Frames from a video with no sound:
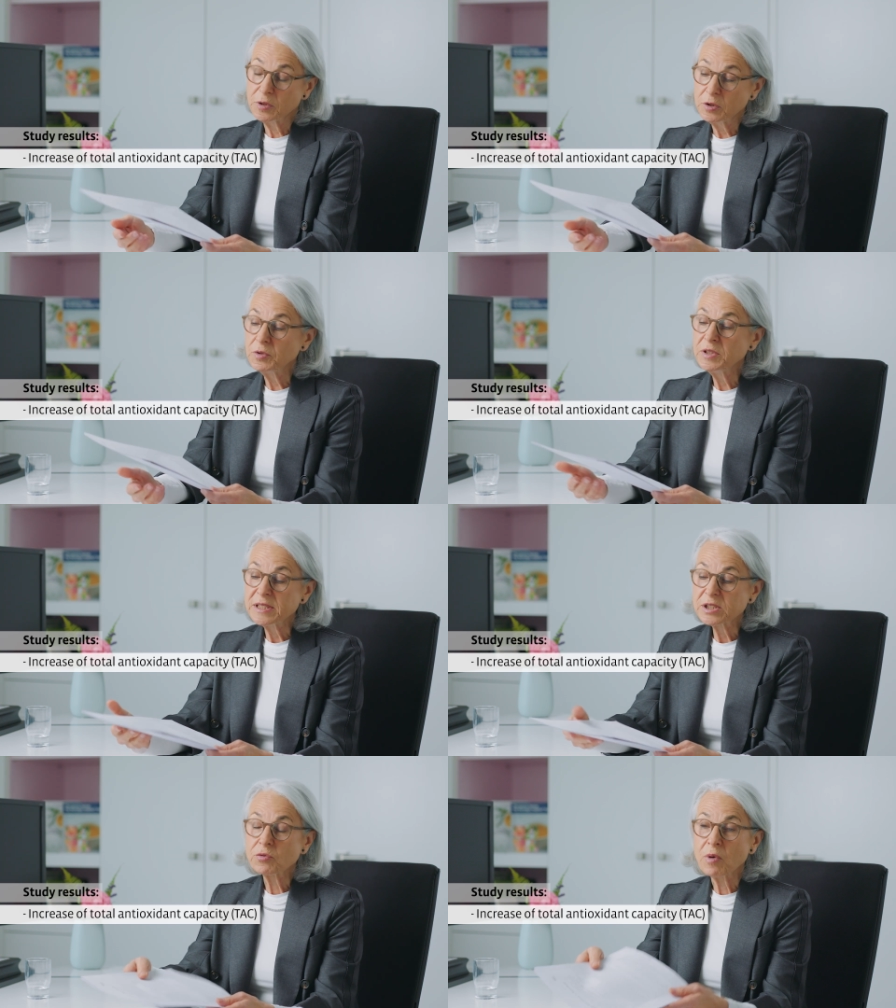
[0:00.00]
good
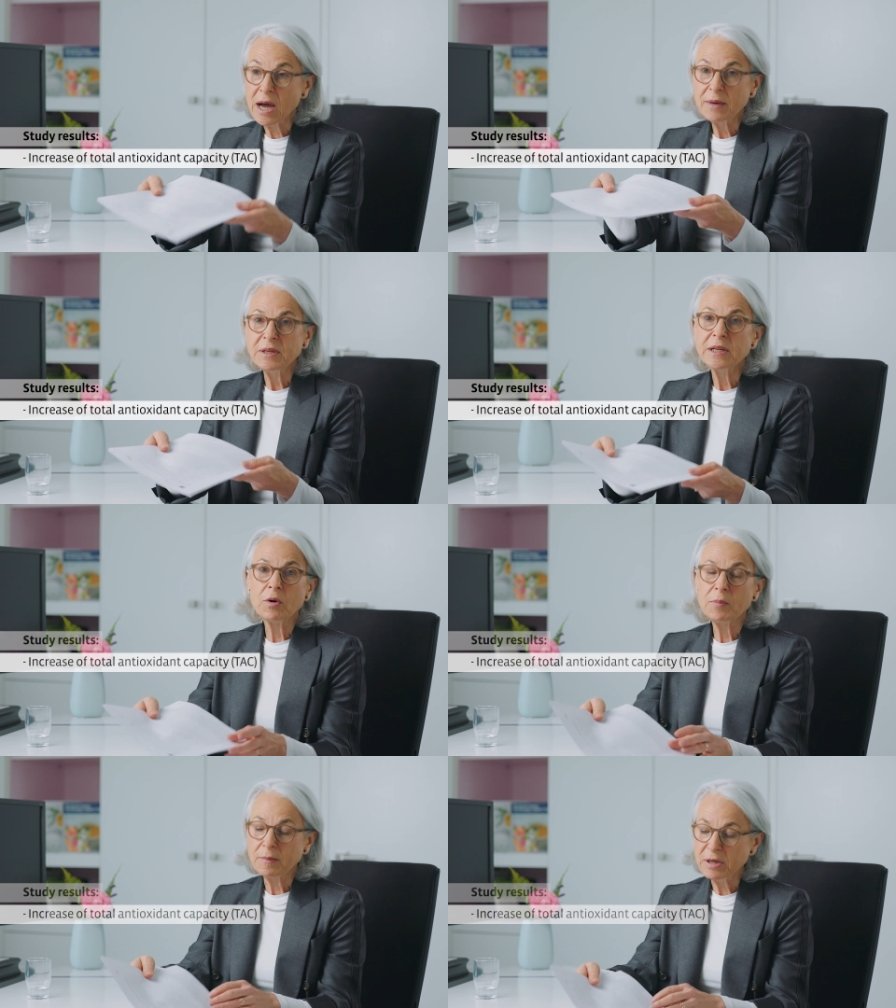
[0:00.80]
described in
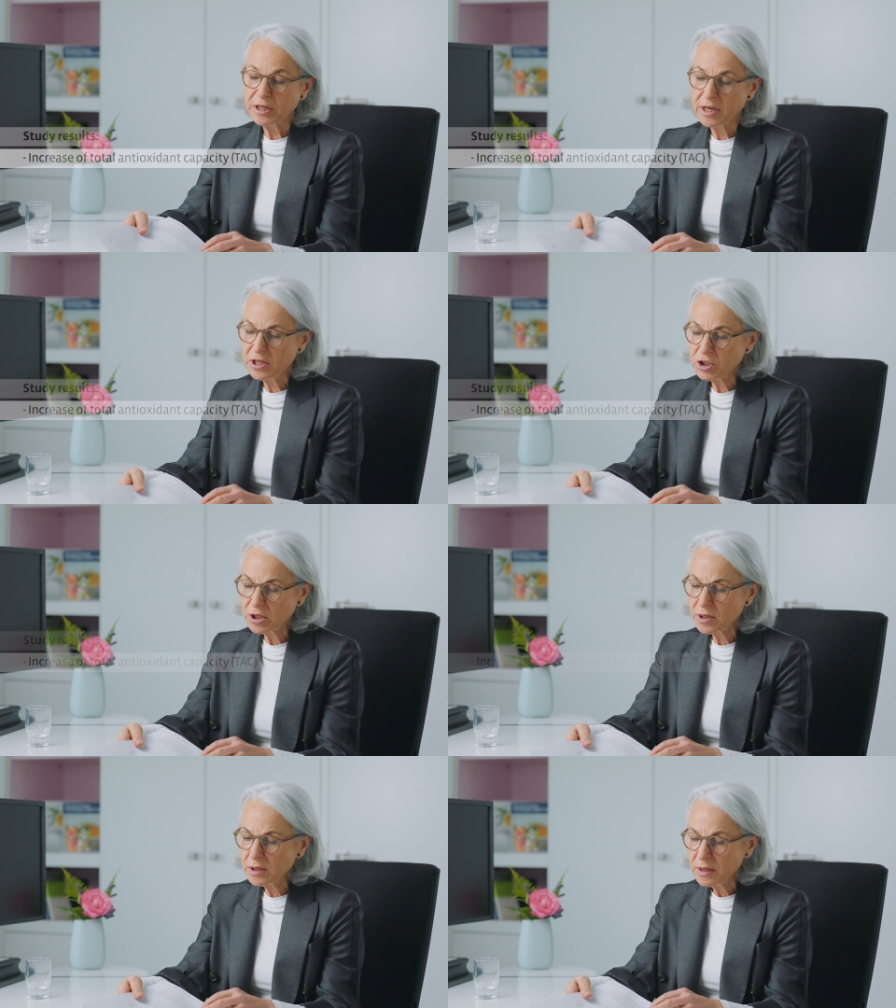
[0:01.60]
our
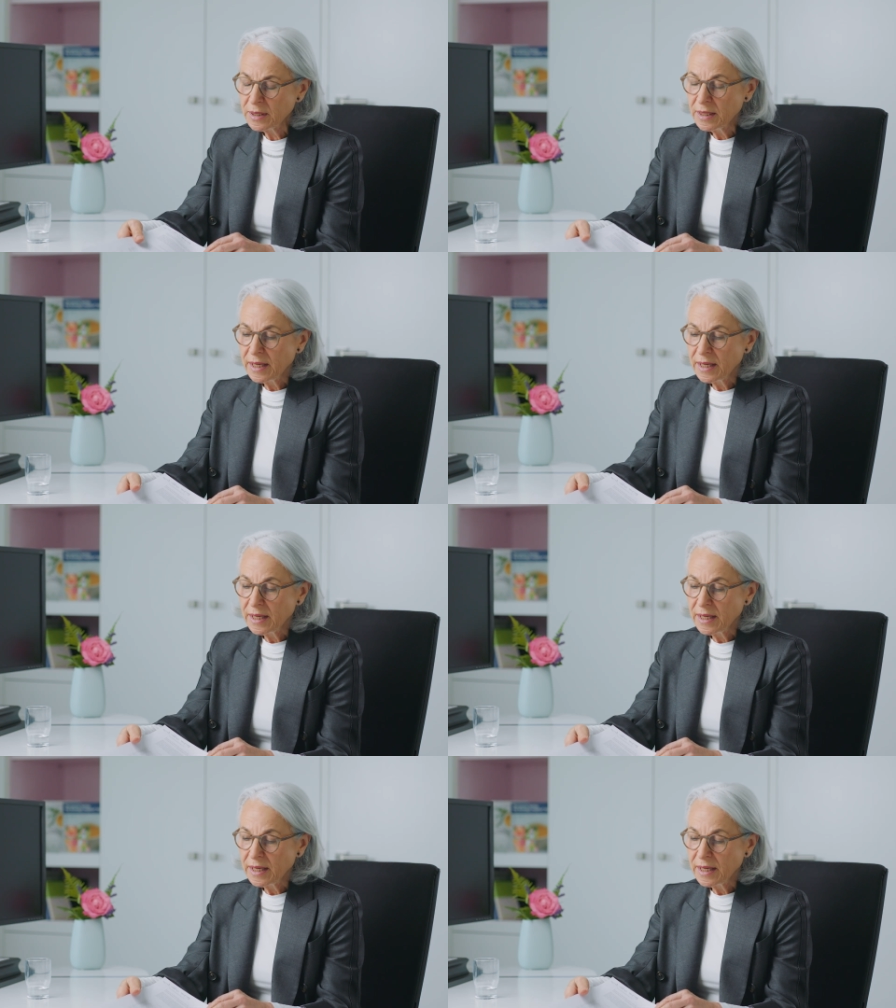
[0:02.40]
publication.